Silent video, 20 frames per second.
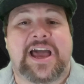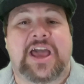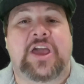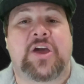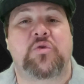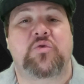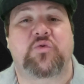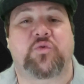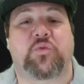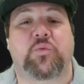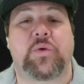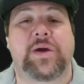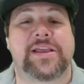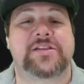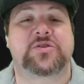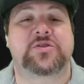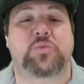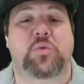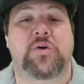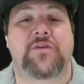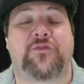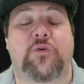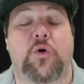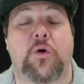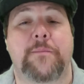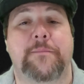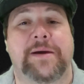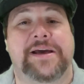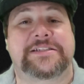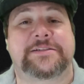Its wins were
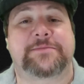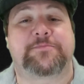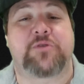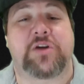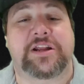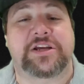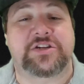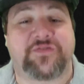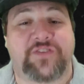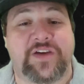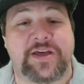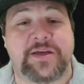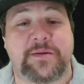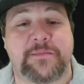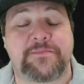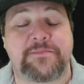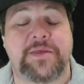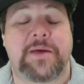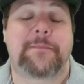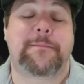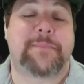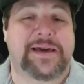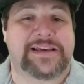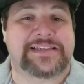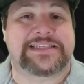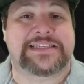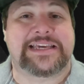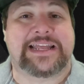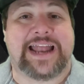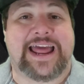for Best British Film,
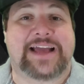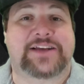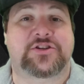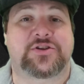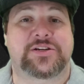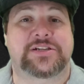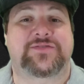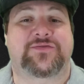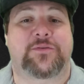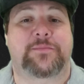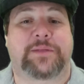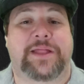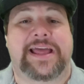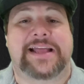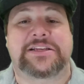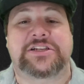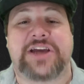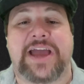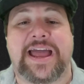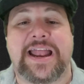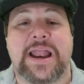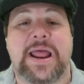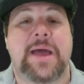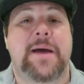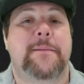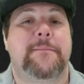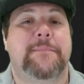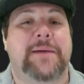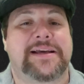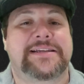Best Lead Actress for Blanchett,
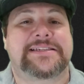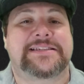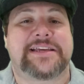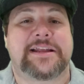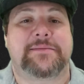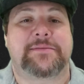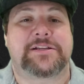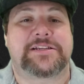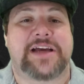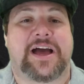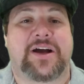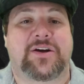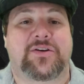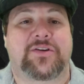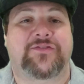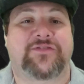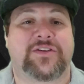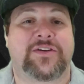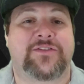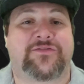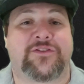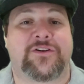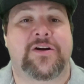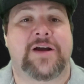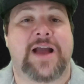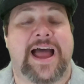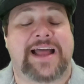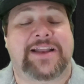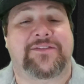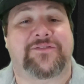Best Cinematography
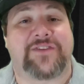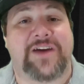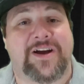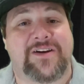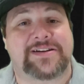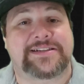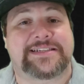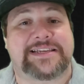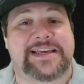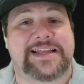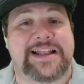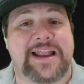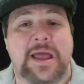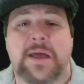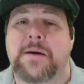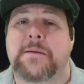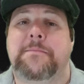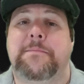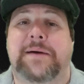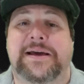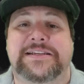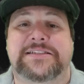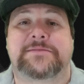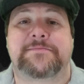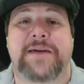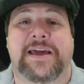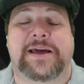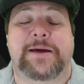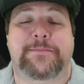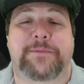for Adefarasin, Best
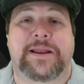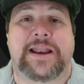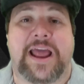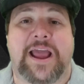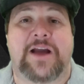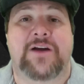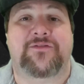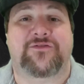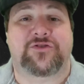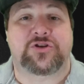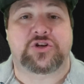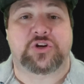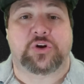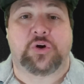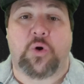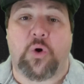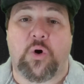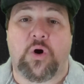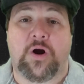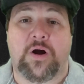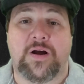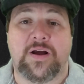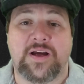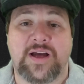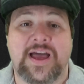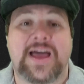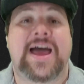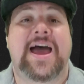Makeup and Hair for Shakur,